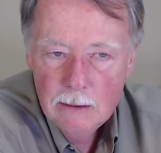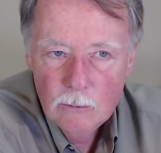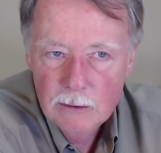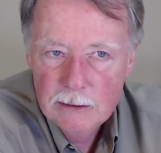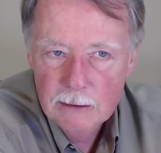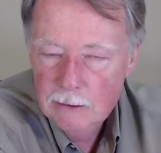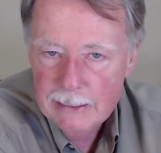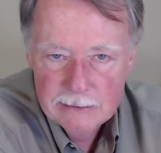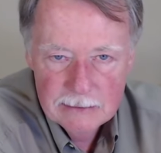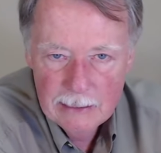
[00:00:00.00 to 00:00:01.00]
with the
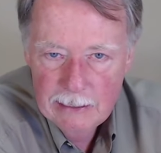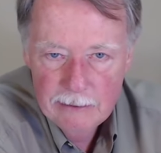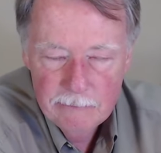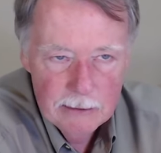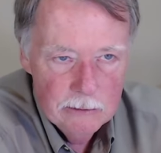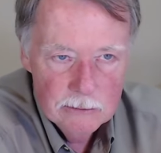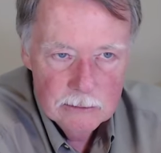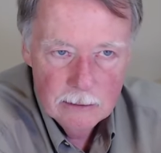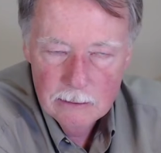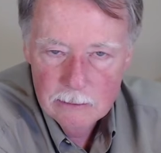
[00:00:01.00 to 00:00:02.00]
lens I have. I
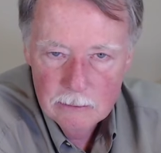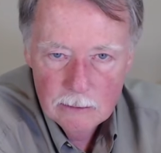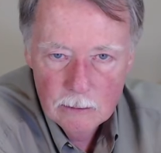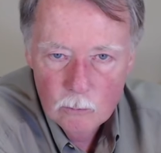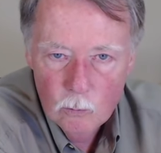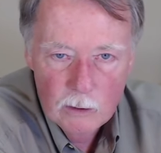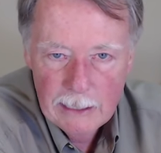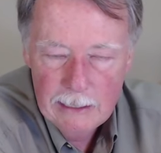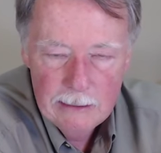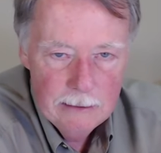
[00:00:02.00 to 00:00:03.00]
use a, a one
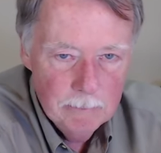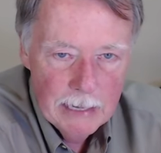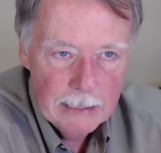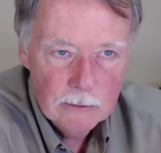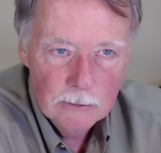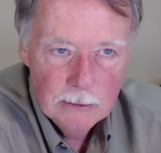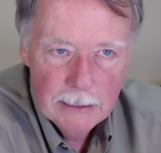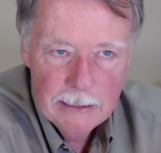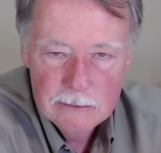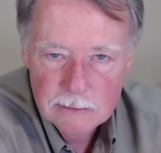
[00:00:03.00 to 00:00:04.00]
eighty macro
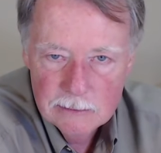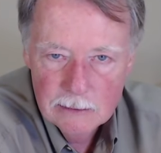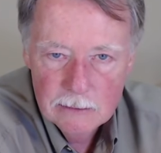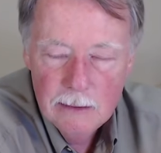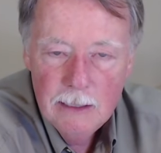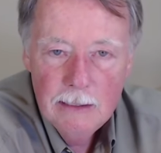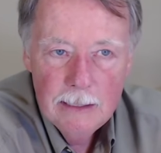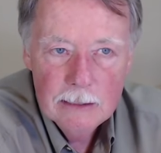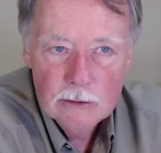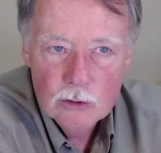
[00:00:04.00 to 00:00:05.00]
lens and
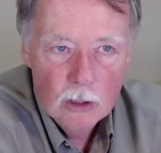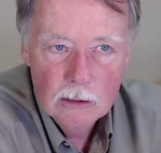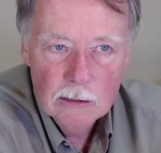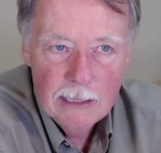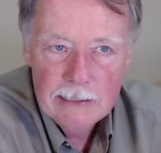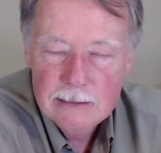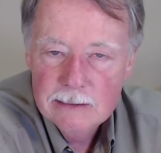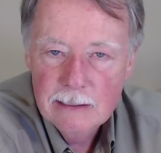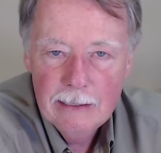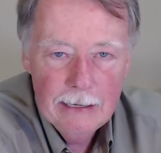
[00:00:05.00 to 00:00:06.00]
and strong
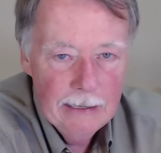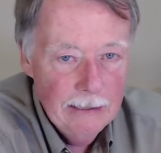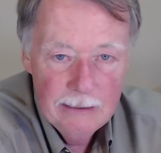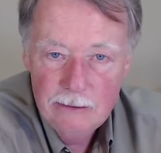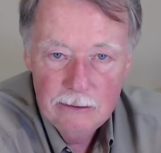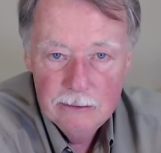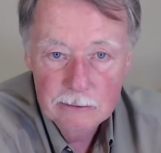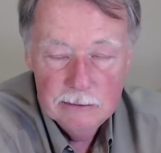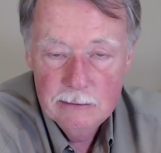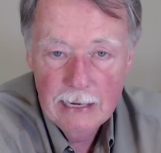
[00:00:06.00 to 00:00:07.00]
lights, and you,
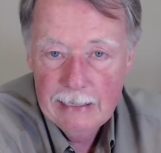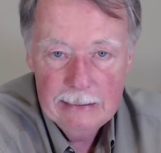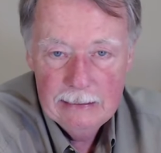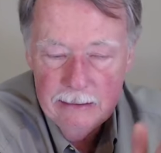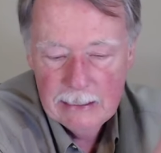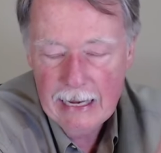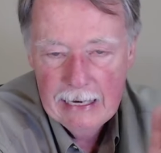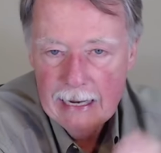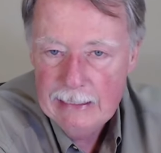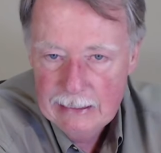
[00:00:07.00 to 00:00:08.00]
there's hiding. You
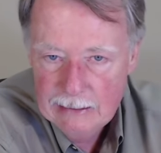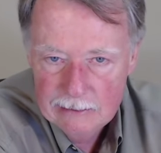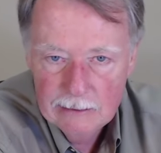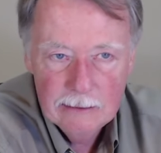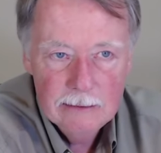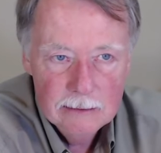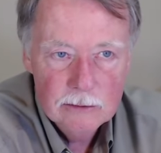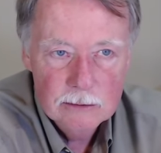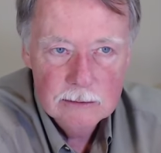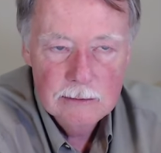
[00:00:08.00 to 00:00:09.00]
can't hide anything.
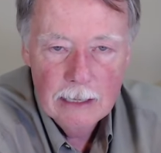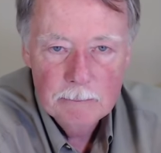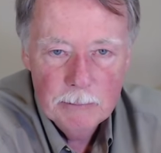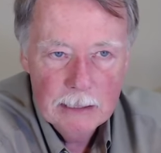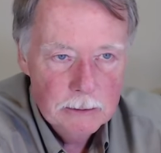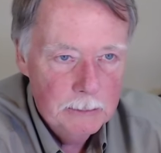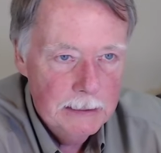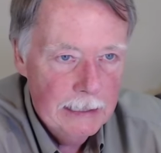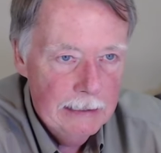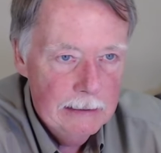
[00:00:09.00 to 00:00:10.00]
It's just not possible
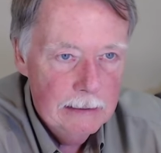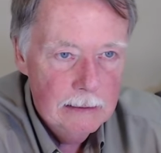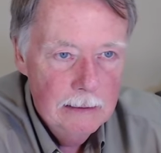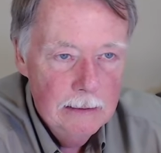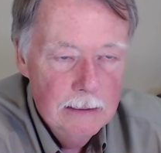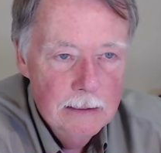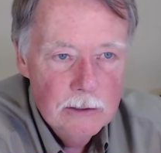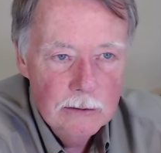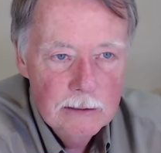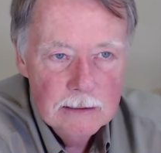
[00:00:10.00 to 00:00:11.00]
to hide it.
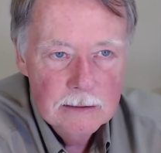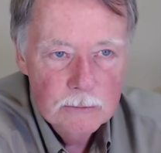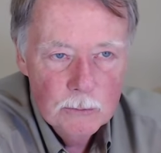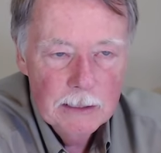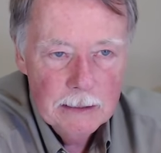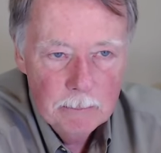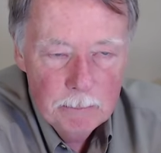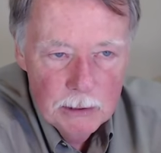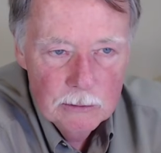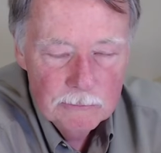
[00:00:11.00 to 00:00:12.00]
So this is really a
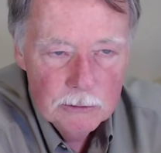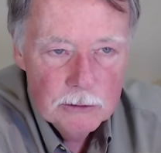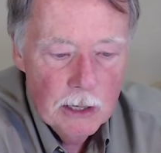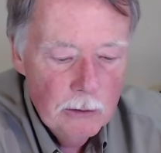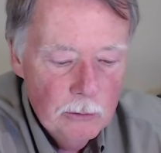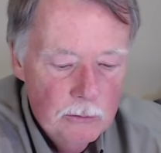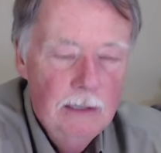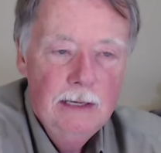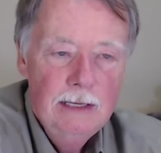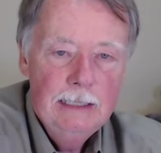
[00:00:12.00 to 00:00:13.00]
beautiful stone.
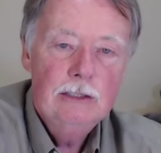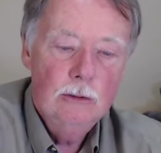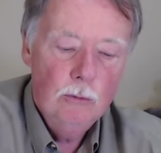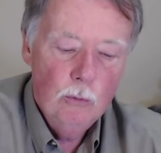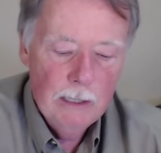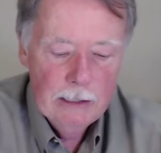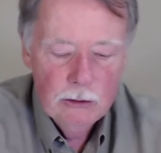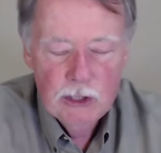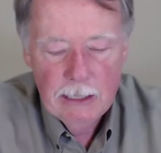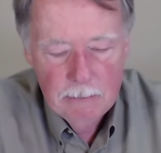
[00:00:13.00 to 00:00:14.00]
It's a
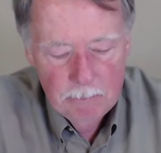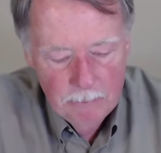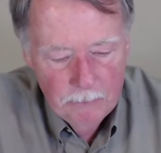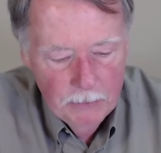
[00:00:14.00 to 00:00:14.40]
rare gem.